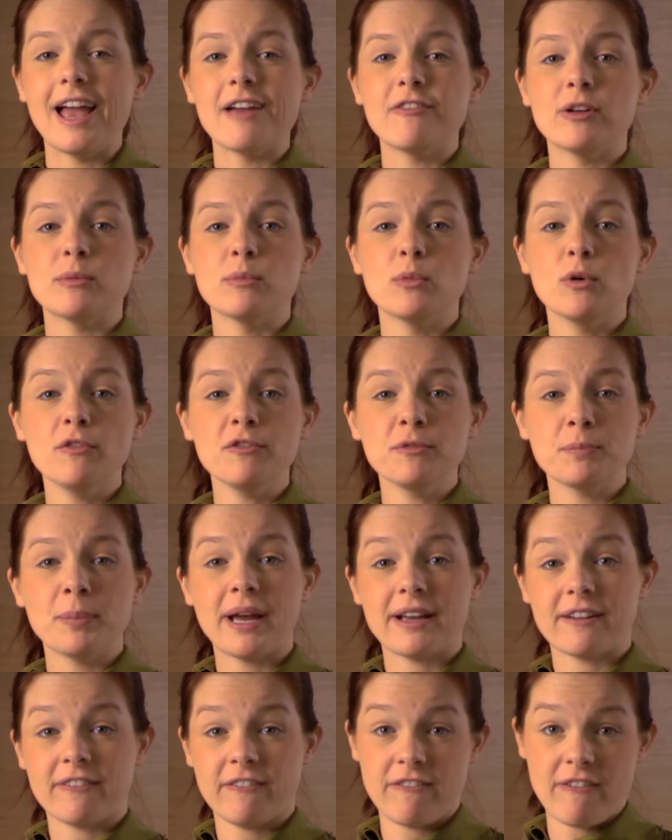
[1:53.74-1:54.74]
If it moves
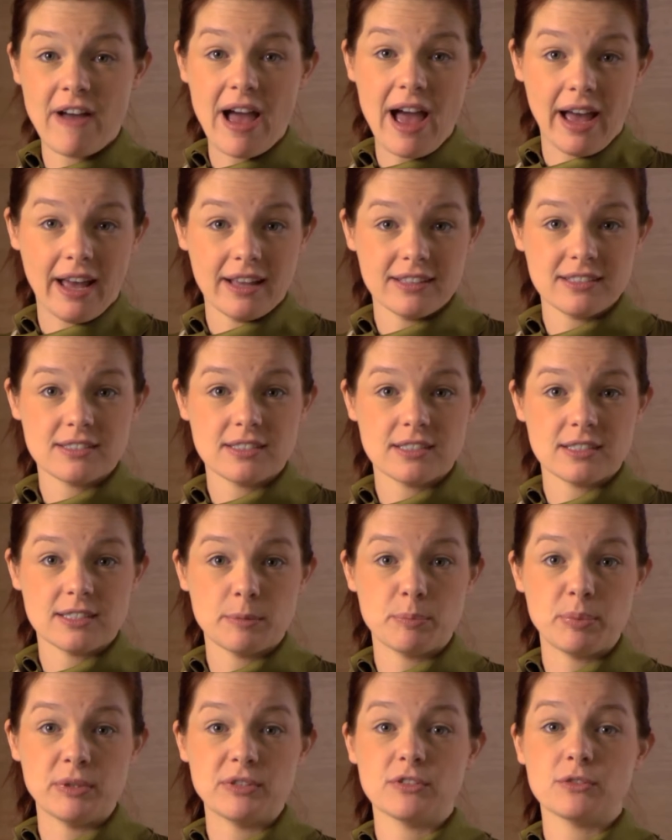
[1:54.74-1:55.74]
back fast,
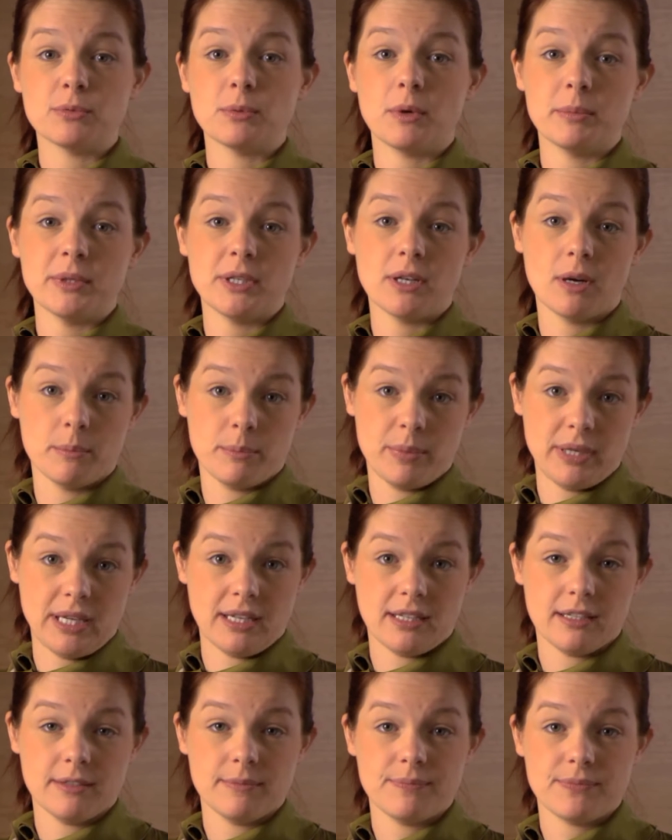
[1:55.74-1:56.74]
the pieces will become
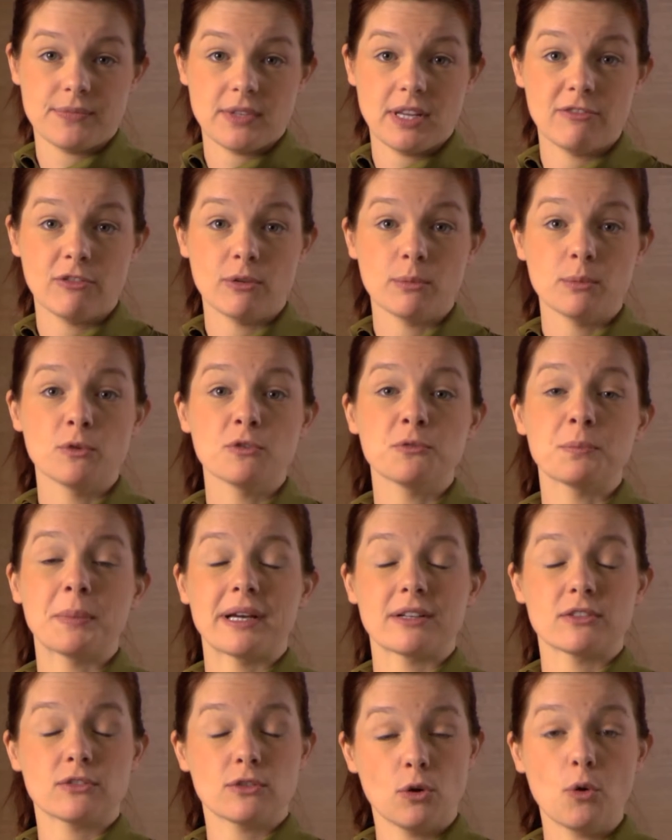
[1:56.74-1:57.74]
big. If it moves
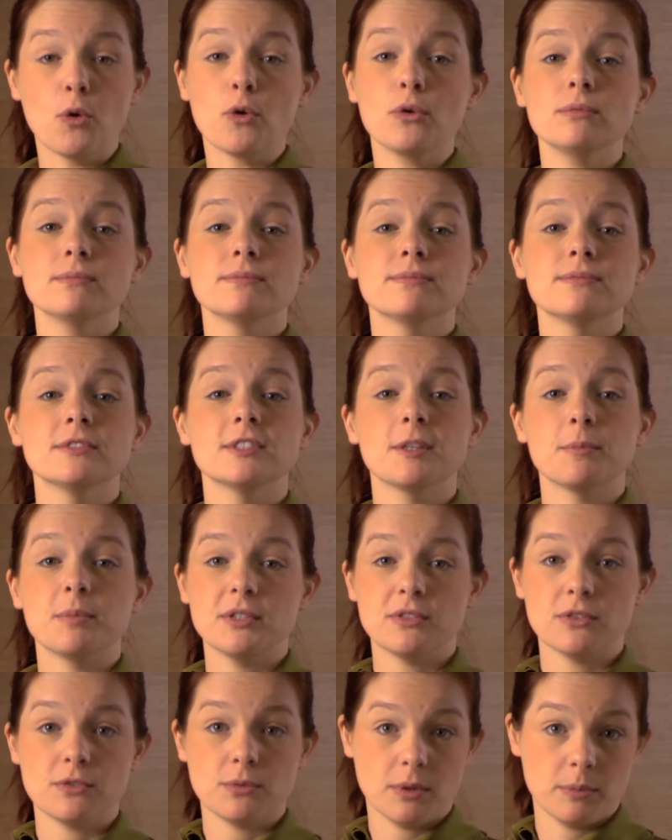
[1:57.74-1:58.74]
back slow, the
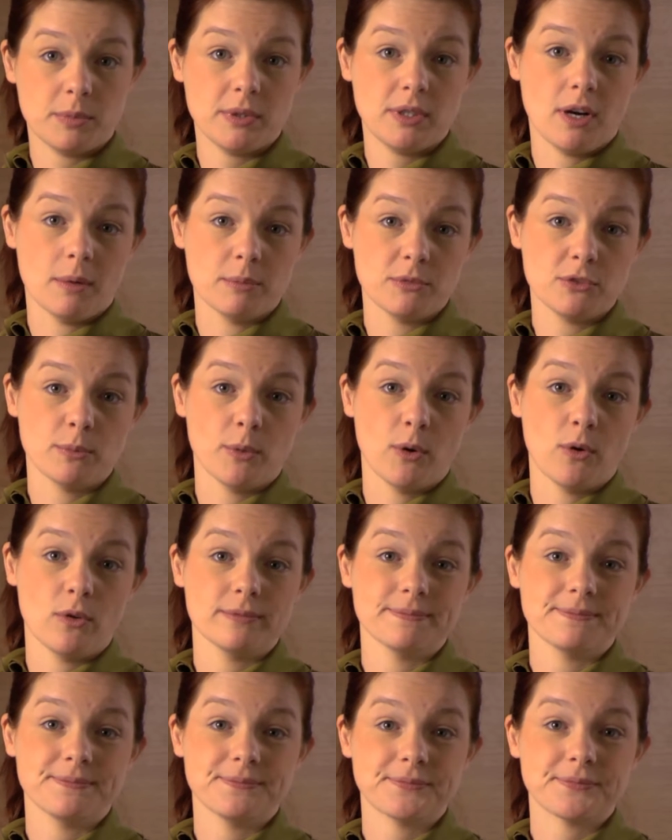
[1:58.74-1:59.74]
pieces will become small.